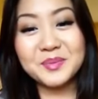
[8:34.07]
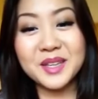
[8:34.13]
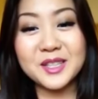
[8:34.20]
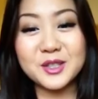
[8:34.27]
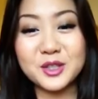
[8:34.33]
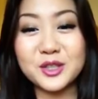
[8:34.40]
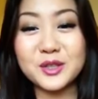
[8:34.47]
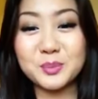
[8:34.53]

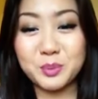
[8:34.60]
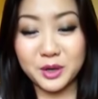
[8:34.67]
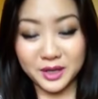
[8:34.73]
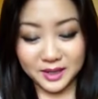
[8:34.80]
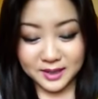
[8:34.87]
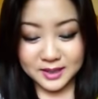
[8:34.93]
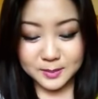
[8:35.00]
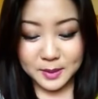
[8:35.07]
It's just
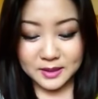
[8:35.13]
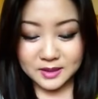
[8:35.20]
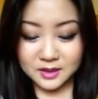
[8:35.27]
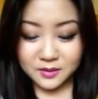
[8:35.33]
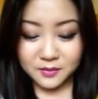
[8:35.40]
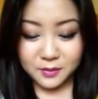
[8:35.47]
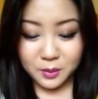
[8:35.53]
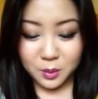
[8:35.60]
pretty
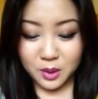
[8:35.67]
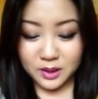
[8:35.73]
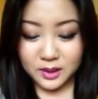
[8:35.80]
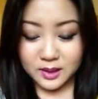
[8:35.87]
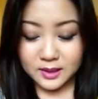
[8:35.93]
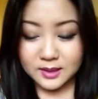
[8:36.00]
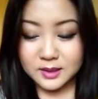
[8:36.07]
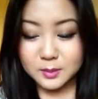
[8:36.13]
expensive for what
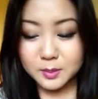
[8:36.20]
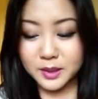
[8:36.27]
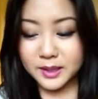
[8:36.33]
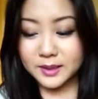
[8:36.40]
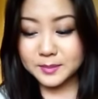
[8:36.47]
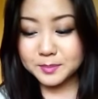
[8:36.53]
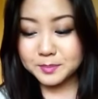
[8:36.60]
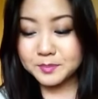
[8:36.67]
it is,
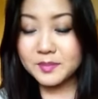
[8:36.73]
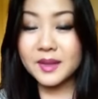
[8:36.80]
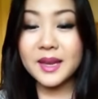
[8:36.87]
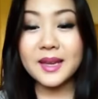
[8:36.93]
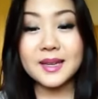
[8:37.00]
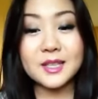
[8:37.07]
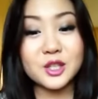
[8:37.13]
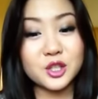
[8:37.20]
but
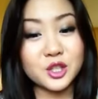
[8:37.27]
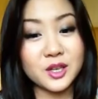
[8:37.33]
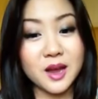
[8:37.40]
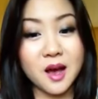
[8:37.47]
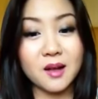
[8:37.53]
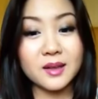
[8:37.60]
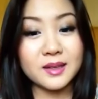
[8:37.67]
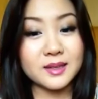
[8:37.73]
it is
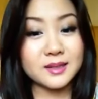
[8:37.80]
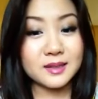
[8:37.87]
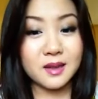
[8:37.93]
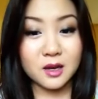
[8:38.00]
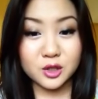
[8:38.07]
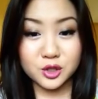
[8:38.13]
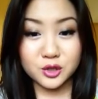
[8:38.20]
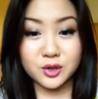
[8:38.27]
Chanel, it is
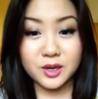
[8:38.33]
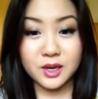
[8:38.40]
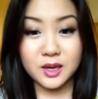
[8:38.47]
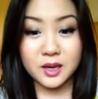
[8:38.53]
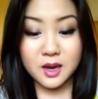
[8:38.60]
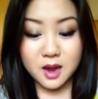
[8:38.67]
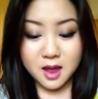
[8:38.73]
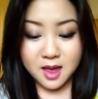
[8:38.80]

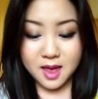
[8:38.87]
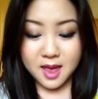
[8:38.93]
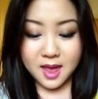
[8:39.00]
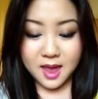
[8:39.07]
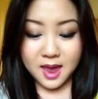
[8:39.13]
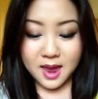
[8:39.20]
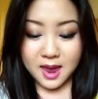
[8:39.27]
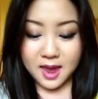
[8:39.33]
luxury.
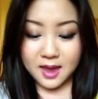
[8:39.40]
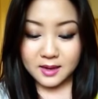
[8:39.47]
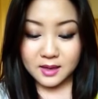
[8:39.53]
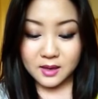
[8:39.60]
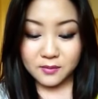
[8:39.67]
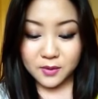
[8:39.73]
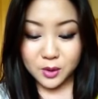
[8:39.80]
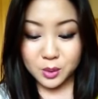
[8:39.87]

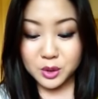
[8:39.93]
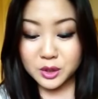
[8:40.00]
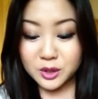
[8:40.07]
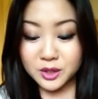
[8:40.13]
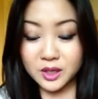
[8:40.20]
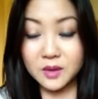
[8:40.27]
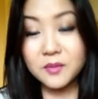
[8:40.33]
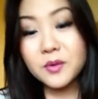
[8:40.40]
And if you were
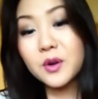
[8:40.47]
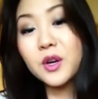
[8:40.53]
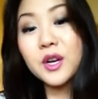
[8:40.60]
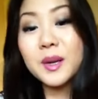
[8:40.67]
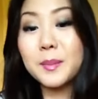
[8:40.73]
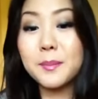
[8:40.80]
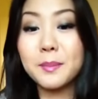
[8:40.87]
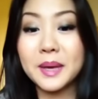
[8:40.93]
looking for
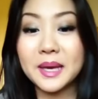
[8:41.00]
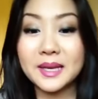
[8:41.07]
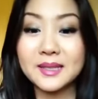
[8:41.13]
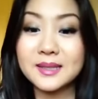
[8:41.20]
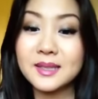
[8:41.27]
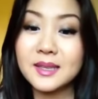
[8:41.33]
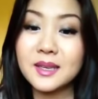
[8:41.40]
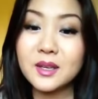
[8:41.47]
an
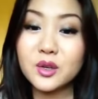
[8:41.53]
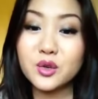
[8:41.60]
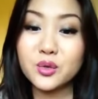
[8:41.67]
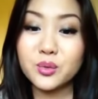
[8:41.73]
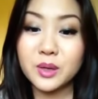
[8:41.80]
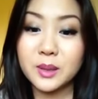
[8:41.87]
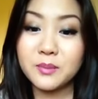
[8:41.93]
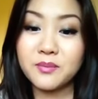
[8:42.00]
amazing
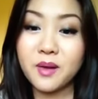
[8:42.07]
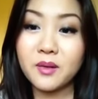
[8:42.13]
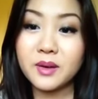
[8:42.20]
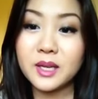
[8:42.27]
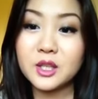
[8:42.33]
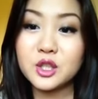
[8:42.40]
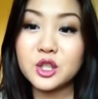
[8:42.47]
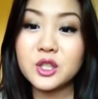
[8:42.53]
cream
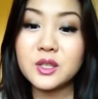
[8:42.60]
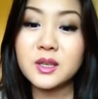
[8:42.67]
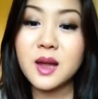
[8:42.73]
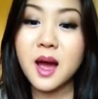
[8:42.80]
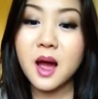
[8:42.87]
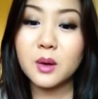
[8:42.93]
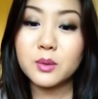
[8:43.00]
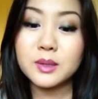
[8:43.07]
foundation,
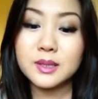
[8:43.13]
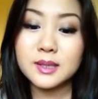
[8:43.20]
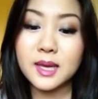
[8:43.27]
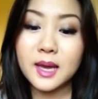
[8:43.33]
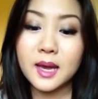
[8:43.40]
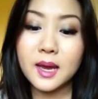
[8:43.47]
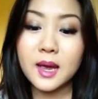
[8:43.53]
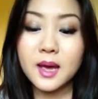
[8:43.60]
I would
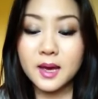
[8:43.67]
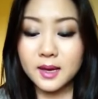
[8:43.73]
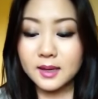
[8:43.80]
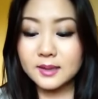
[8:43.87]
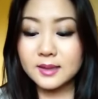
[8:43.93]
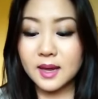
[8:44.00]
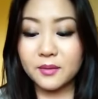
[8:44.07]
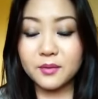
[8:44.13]
say
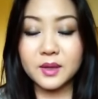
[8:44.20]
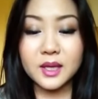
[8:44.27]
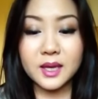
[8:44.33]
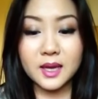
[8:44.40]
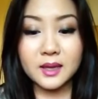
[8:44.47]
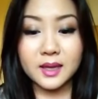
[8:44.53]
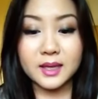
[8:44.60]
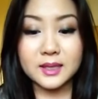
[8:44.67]
definitely
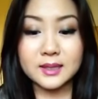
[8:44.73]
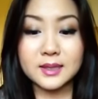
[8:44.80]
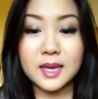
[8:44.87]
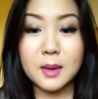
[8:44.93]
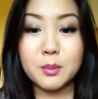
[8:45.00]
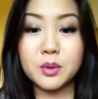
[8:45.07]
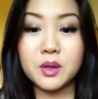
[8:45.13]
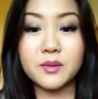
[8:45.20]
get like a
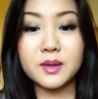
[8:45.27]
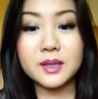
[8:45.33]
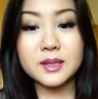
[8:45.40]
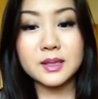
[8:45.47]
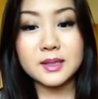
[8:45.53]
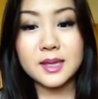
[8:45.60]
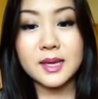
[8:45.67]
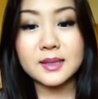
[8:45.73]
sample of this
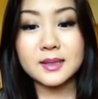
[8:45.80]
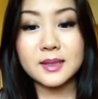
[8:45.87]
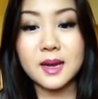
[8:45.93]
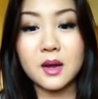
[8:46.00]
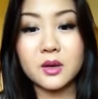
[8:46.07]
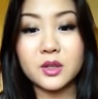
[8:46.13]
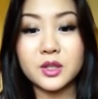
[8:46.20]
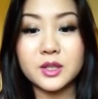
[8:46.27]
and test it
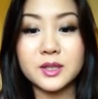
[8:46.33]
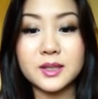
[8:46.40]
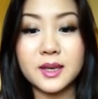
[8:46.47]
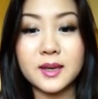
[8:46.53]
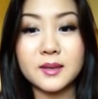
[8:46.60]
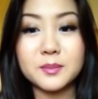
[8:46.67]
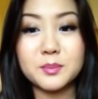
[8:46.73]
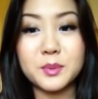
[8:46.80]
out on your
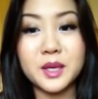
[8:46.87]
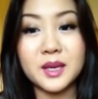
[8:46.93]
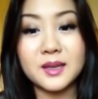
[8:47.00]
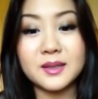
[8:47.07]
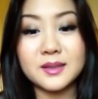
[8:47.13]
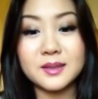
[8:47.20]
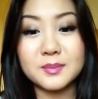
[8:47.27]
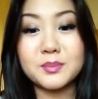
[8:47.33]
skin,
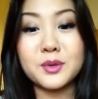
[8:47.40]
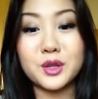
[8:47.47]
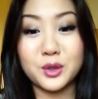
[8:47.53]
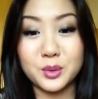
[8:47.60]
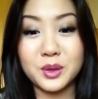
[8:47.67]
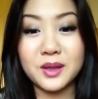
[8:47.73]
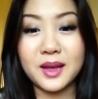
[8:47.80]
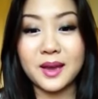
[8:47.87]
because
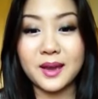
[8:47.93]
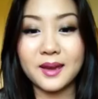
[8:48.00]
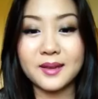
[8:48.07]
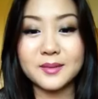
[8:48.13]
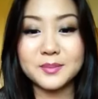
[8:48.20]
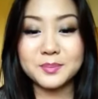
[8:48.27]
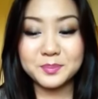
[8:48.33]
you will like it.